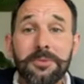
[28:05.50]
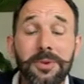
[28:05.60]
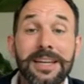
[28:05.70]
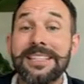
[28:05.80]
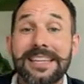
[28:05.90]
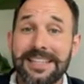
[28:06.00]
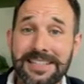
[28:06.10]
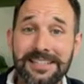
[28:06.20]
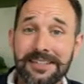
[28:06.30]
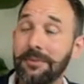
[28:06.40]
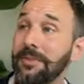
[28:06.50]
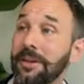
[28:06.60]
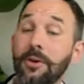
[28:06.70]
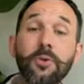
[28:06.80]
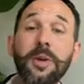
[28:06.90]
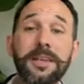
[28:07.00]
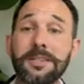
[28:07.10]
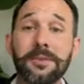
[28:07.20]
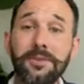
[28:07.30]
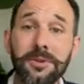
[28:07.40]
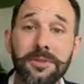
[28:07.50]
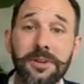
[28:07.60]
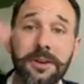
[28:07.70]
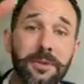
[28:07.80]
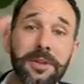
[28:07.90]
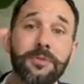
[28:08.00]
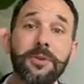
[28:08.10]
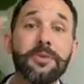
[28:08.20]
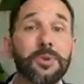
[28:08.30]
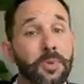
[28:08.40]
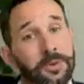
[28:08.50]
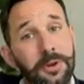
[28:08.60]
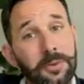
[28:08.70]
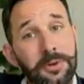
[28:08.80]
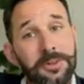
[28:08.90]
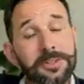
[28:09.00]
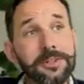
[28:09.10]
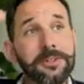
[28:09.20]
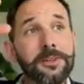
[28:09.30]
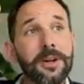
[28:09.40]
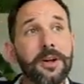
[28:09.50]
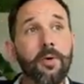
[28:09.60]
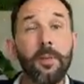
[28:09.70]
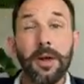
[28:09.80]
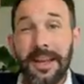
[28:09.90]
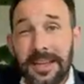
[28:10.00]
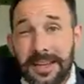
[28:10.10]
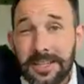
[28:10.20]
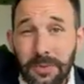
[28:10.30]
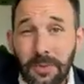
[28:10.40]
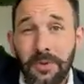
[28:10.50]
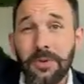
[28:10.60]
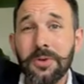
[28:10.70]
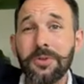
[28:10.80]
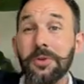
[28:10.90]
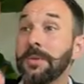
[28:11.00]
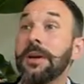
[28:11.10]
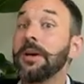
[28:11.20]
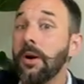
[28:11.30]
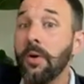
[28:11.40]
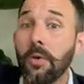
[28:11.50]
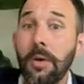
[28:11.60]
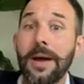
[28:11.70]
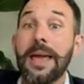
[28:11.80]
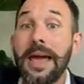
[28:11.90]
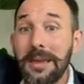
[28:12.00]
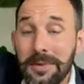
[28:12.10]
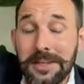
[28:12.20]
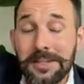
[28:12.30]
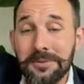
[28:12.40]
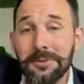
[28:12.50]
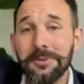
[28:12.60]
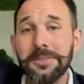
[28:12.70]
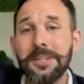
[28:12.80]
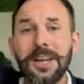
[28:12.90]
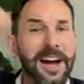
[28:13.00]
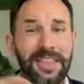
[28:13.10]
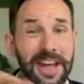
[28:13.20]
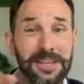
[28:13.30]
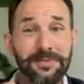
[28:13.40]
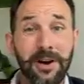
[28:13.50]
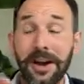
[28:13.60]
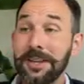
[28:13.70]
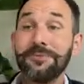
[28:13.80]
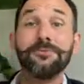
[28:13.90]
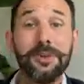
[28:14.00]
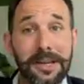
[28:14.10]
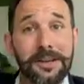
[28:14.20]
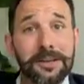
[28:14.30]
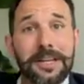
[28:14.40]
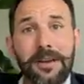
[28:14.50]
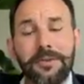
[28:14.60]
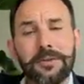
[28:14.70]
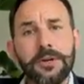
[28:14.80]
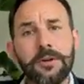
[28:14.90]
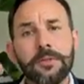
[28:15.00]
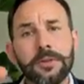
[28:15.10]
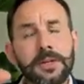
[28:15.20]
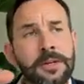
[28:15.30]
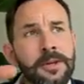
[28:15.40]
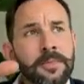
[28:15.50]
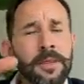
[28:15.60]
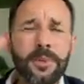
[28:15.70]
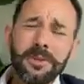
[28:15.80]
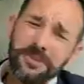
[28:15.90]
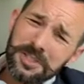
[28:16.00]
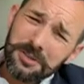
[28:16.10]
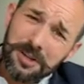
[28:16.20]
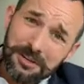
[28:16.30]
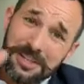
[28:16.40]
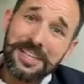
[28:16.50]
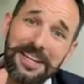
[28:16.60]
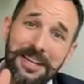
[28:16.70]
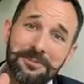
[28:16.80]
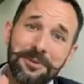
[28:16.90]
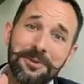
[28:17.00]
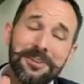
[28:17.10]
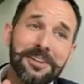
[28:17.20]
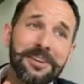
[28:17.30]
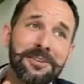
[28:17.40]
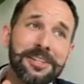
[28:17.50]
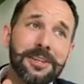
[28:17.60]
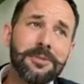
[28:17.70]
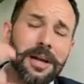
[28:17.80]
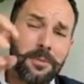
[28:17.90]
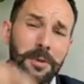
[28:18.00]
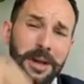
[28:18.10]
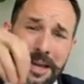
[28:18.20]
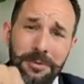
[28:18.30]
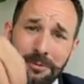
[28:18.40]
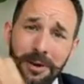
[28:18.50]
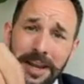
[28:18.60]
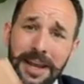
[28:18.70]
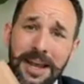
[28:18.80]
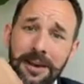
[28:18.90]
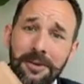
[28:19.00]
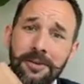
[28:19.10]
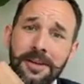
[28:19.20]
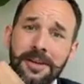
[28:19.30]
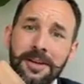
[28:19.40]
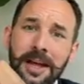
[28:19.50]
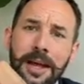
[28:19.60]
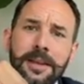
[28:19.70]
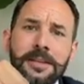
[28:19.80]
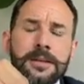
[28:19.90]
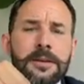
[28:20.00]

exist, and we think always to the future. In the future, what do I want to do? What am I leading towards? What's my goal? What am I aiming towards? And that's fine. It's really good to have those goals. But it's also critically important that we say, well, how am I behaving right now? And,